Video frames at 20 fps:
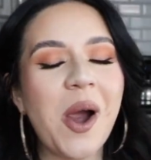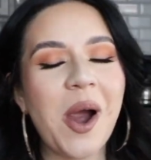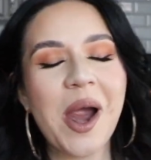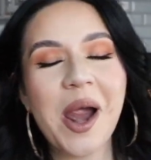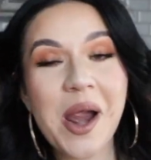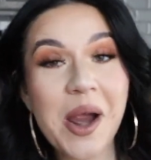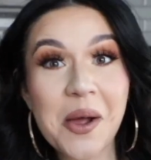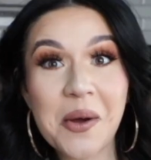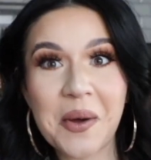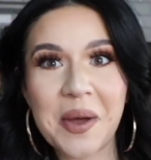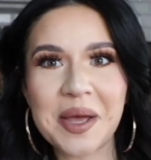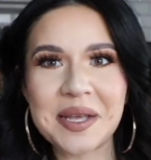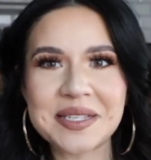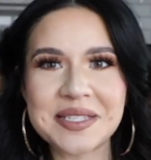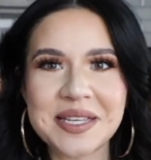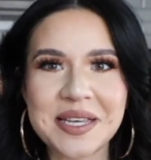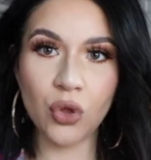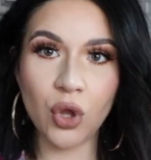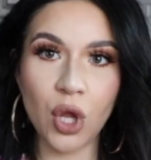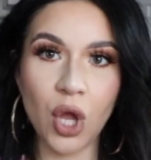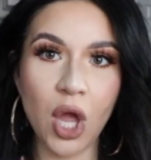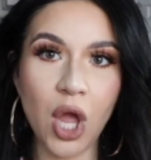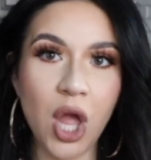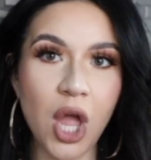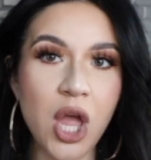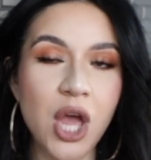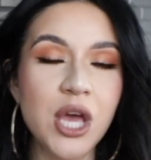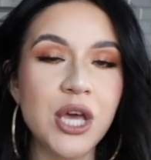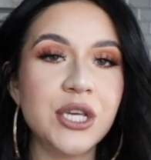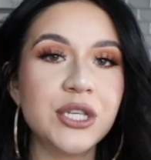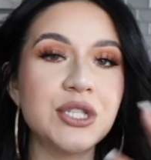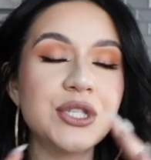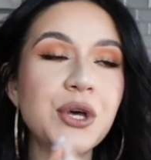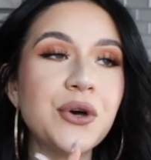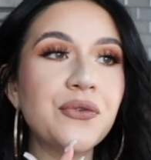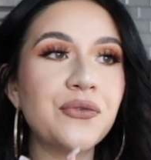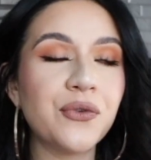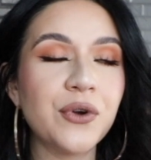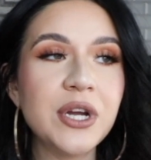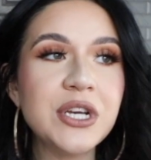Anyways,
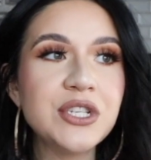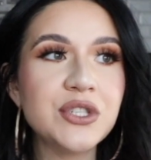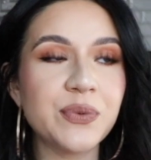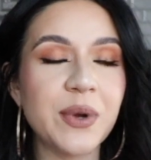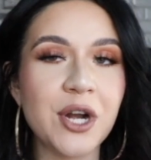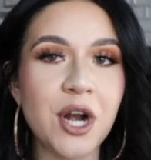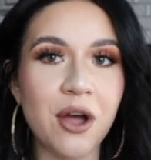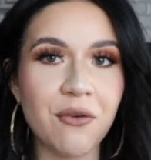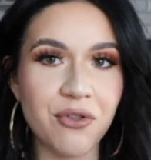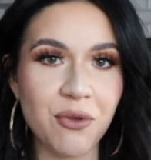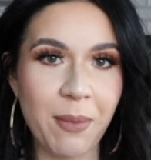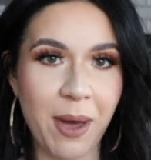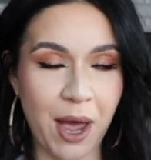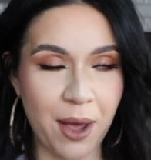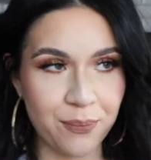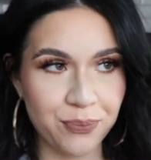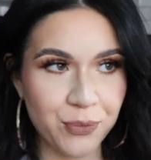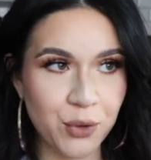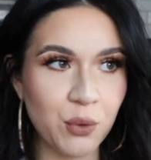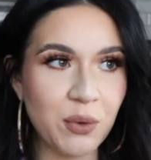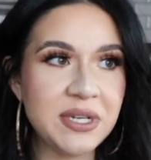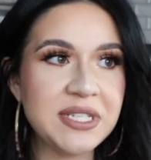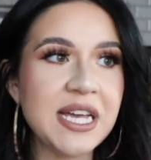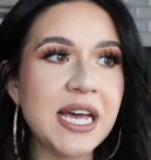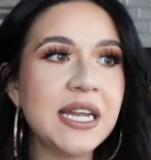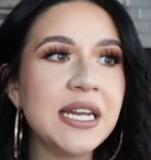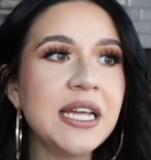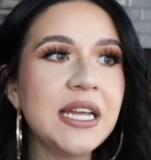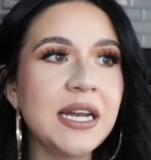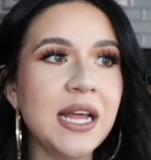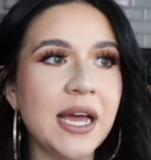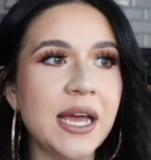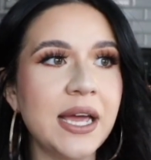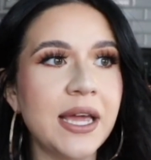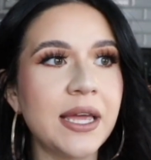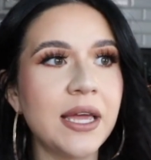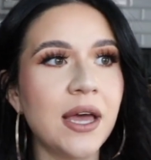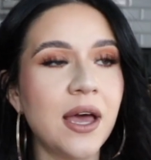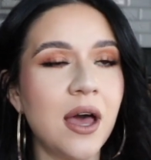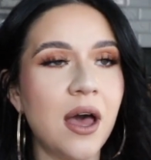so first, right off the bat, when Danny and
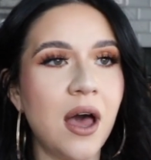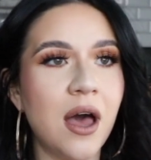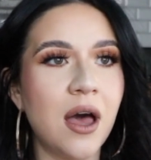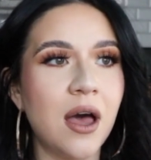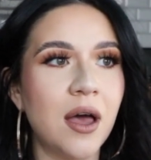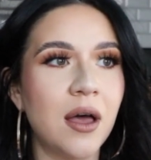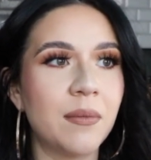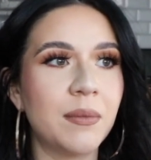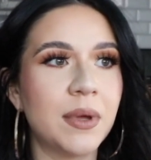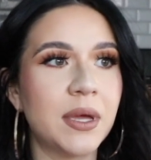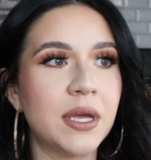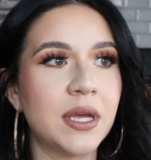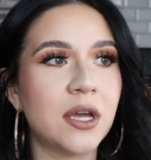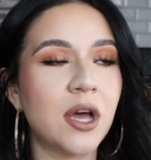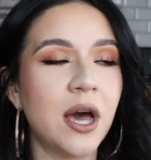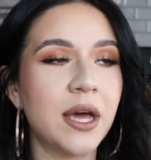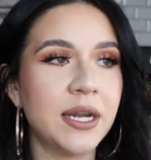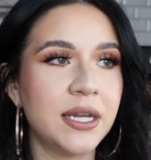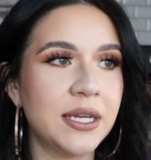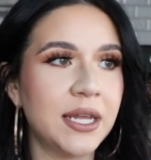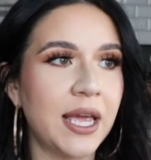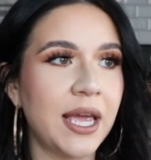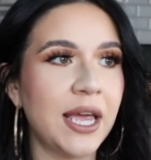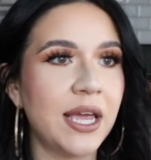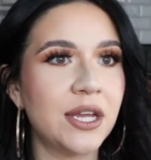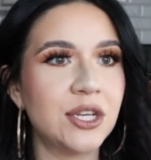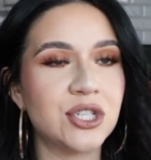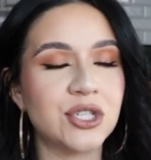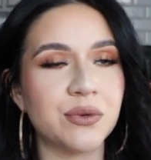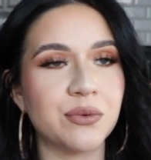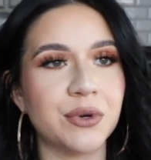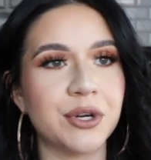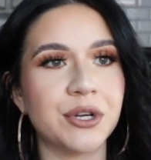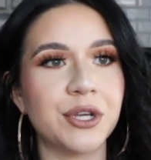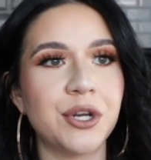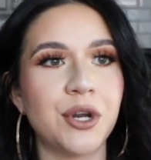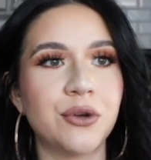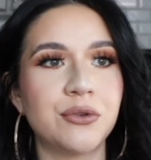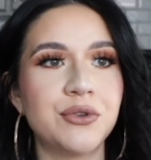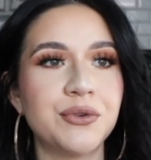I got engaged and we're,
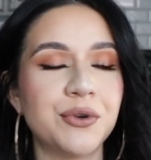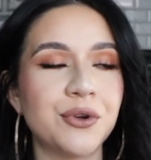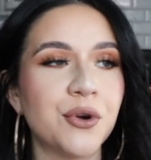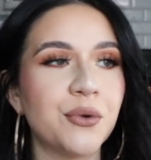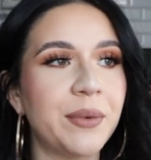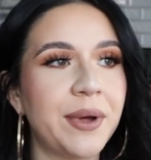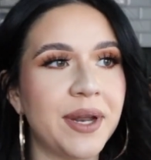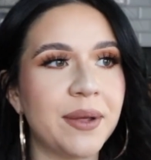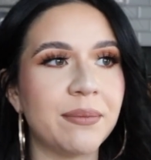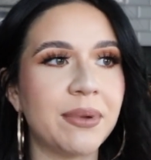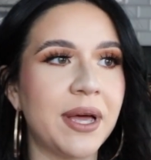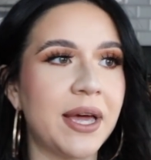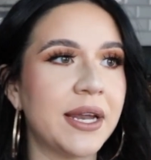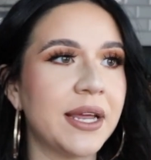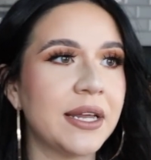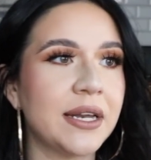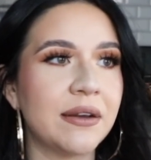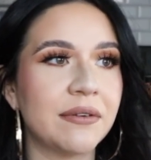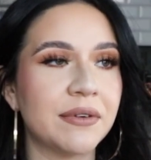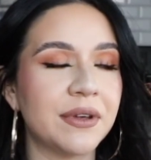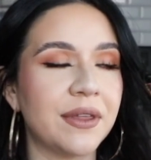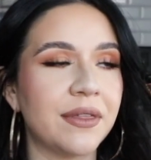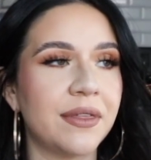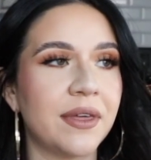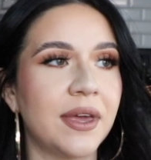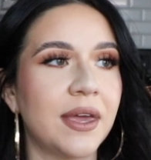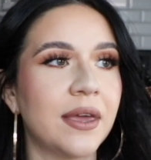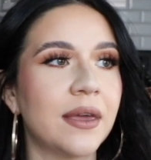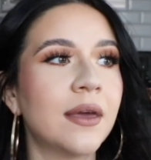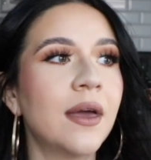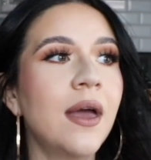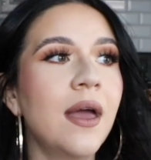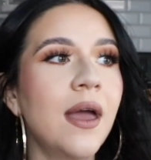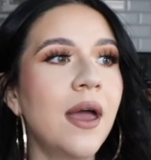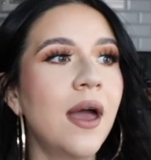you know, doing our wedding planning and everything,